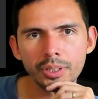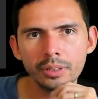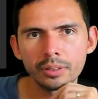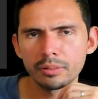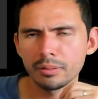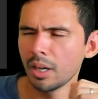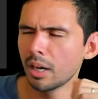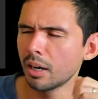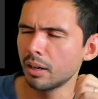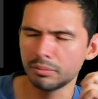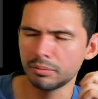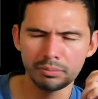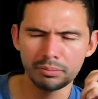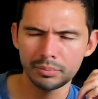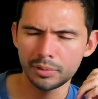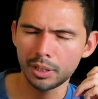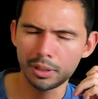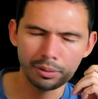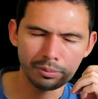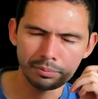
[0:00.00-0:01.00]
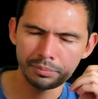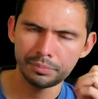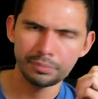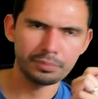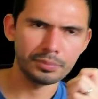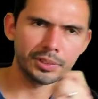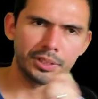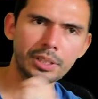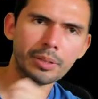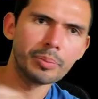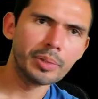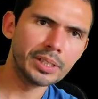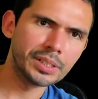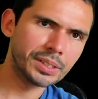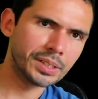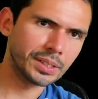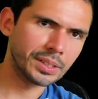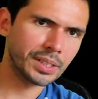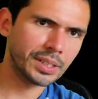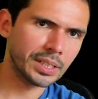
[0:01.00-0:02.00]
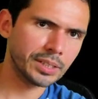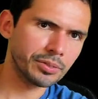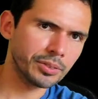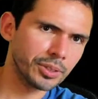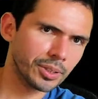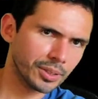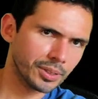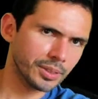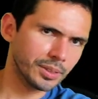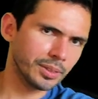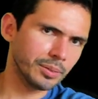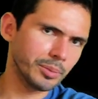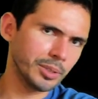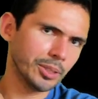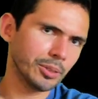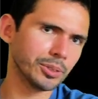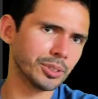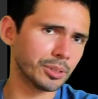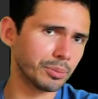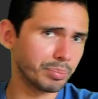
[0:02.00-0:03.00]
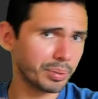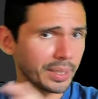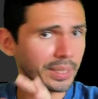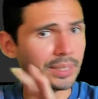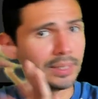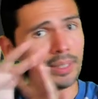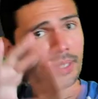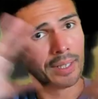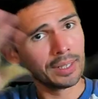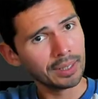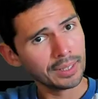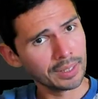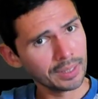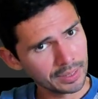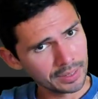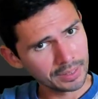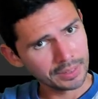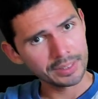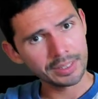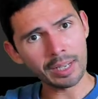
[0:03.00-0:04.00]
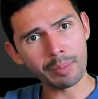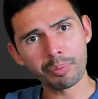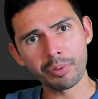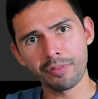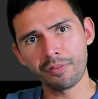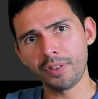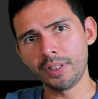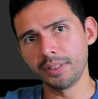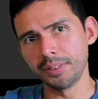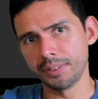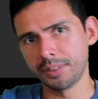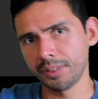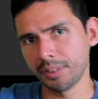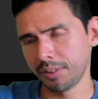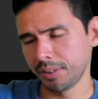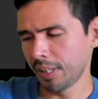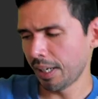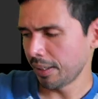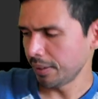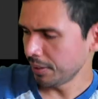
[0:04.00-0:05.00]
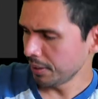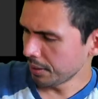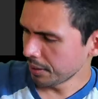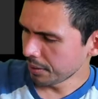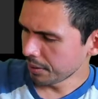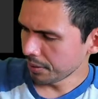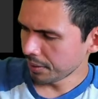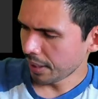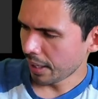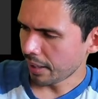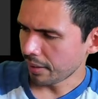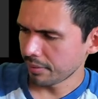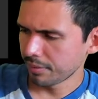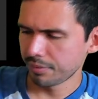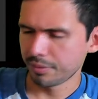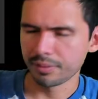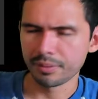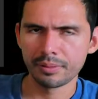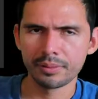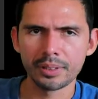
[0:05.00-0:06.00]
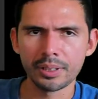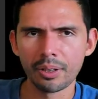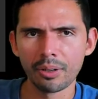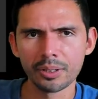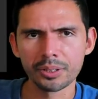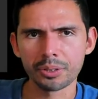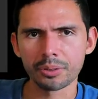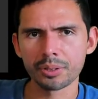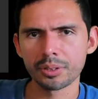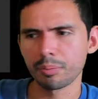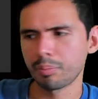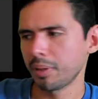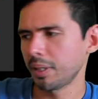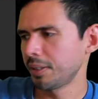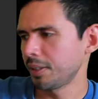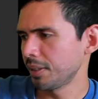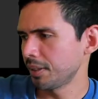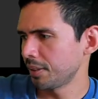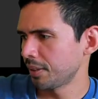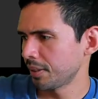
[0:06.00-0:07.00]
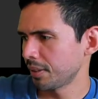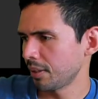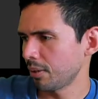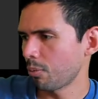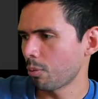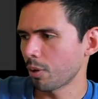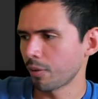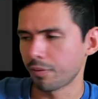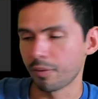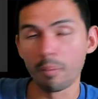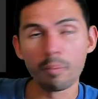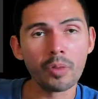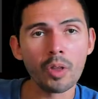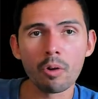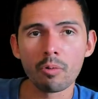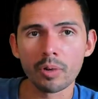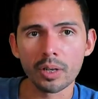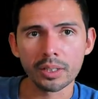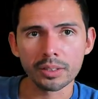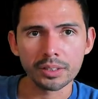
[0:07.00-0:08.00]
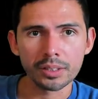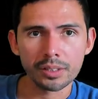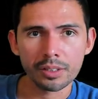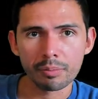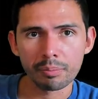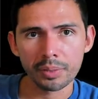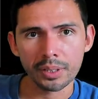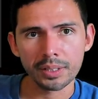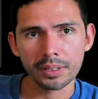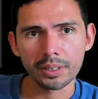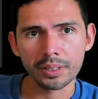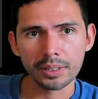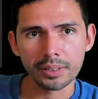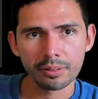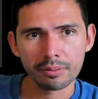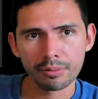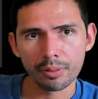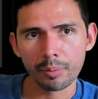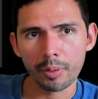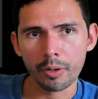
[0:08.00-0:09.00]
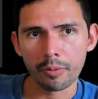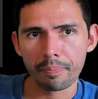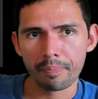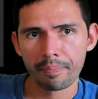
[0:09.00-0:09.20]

No. You could be a successful artist. I mean, those are pretty separate fields. So yeah, you could do that for all sorts of places or from nowhere, just completely remote.